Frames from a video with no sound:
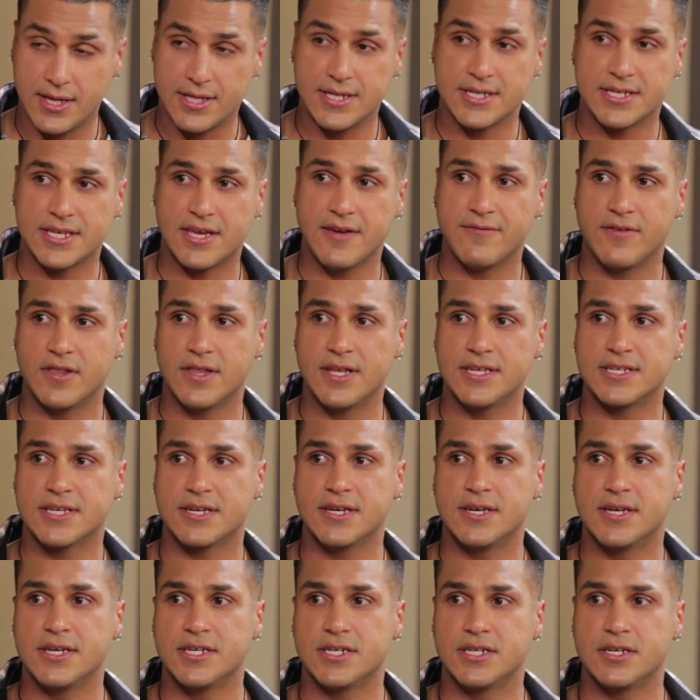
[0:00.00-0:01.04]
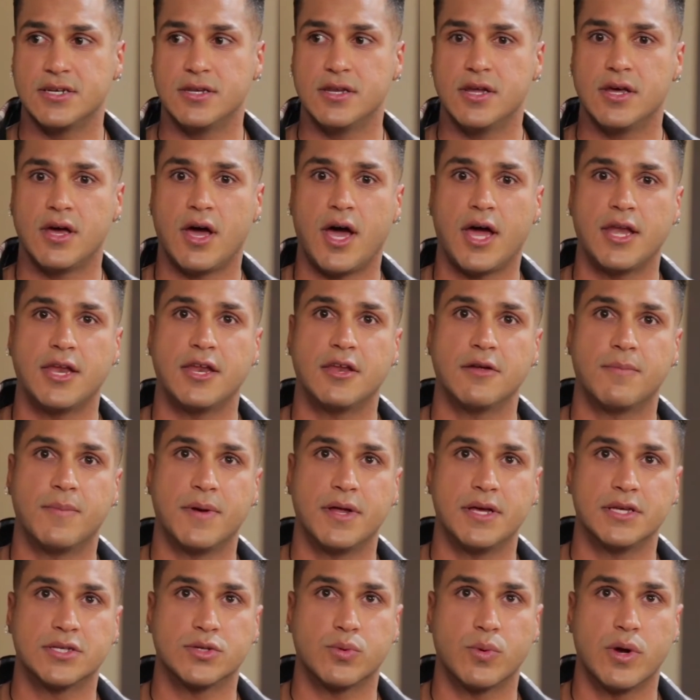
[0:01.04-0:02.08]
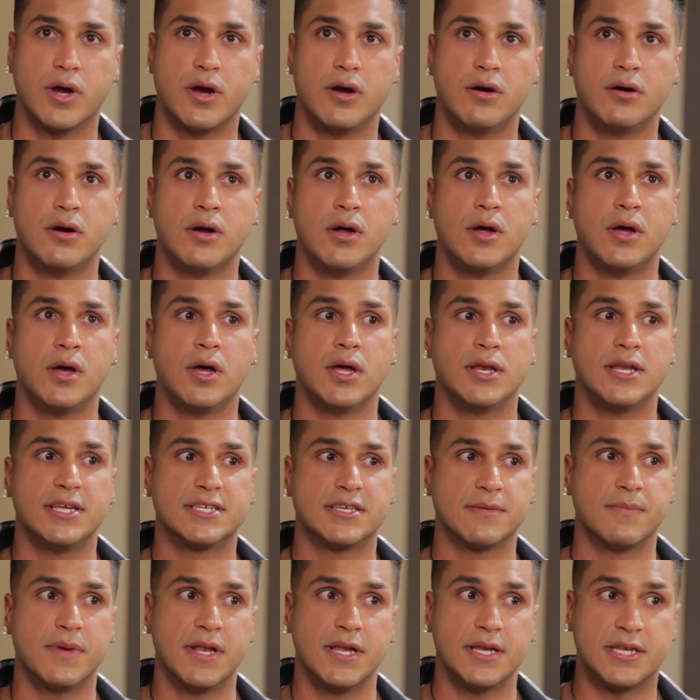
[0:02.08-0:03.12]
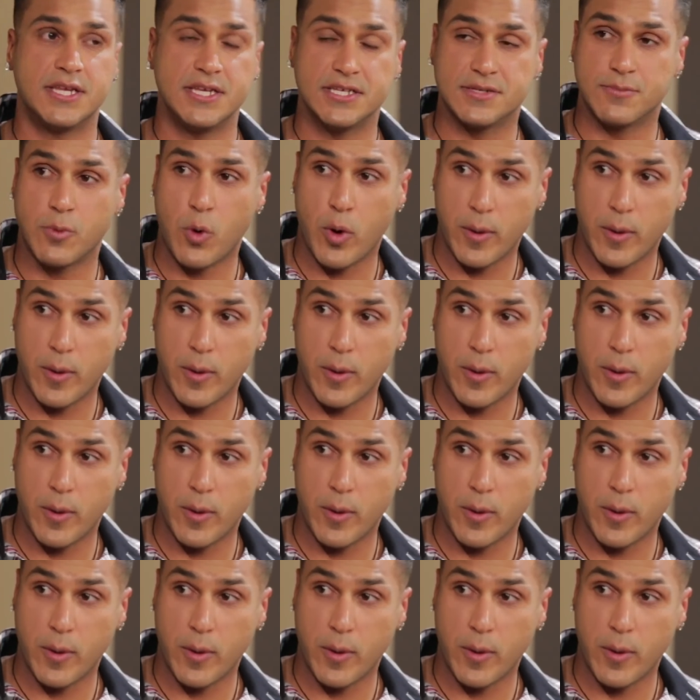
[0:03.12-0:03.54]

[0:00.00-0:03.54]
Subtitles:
in just given this condition, I need a place where disability is